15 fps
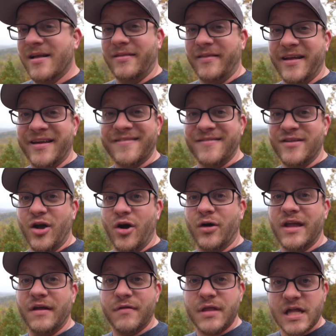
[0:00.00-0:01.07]
let us know,
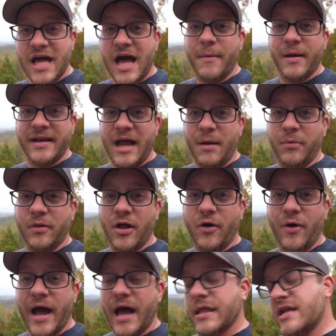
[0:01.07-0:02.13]
give us a comment down
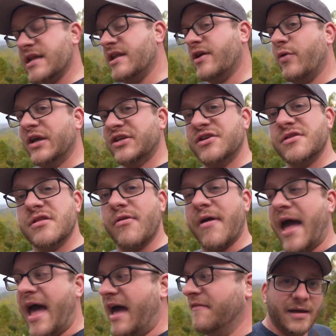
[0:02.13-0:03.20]
below, ask any questions you
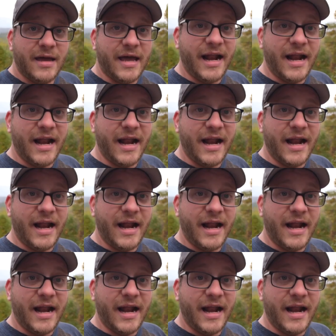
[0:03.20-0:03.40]
have,